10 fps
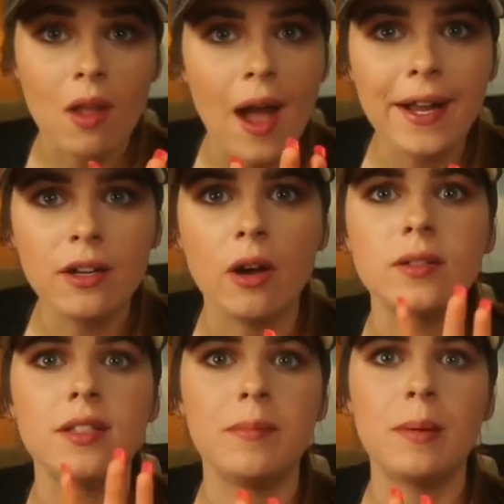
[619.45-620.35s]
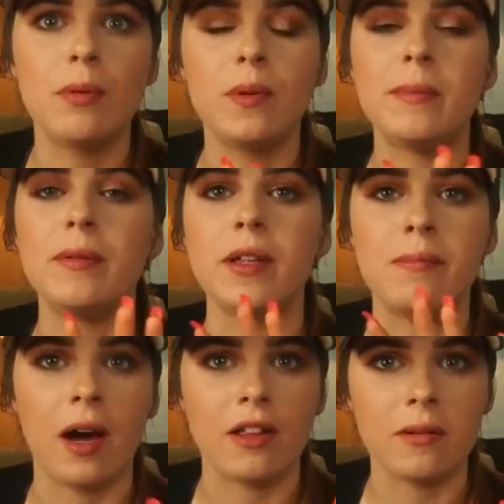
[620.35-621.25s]
I know some people would be really
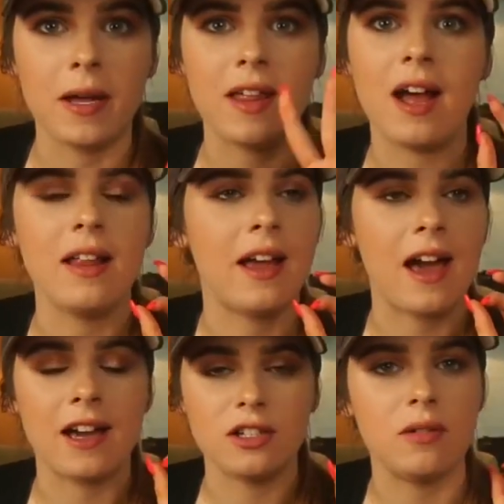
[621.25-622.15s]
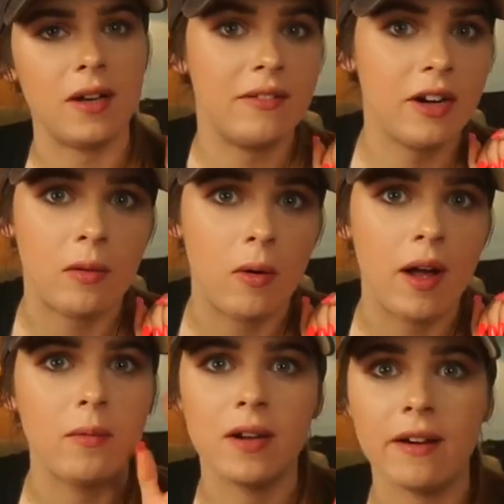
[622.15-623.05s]
bothered by that. Like, I can do whatever I
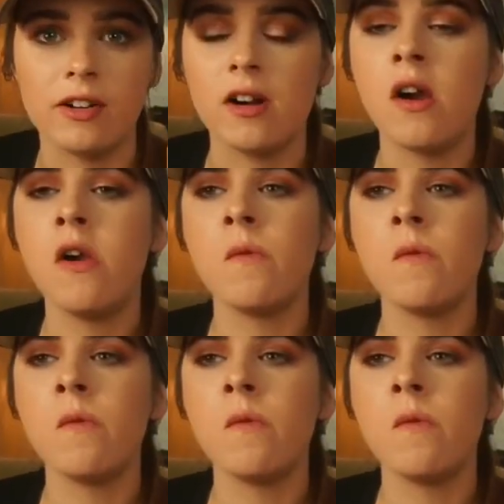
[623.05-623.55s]
want, whatever.